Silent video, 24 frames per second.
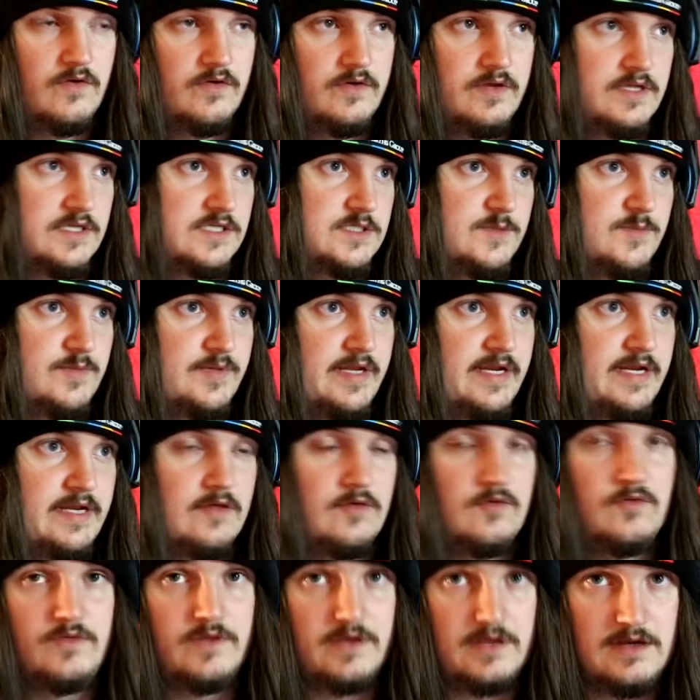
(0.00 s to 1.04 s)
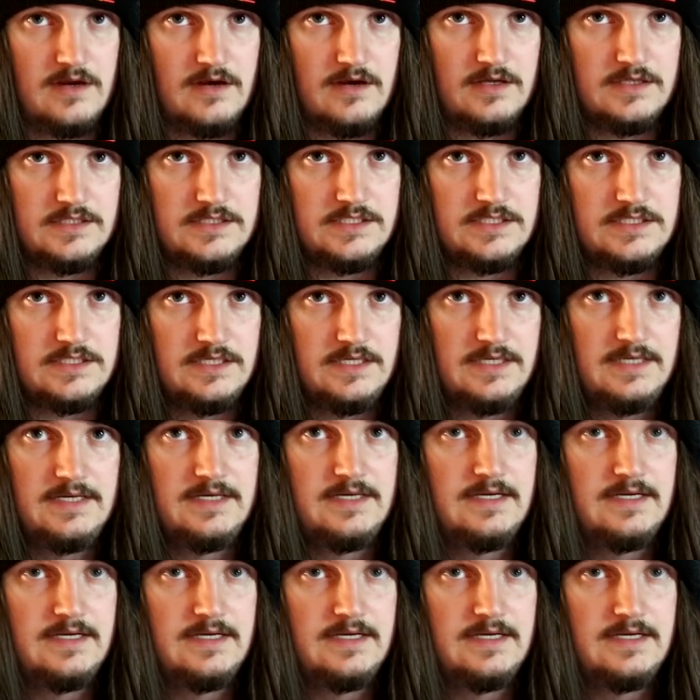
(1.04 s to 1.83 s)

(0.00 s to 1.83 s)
on explaining all the cards.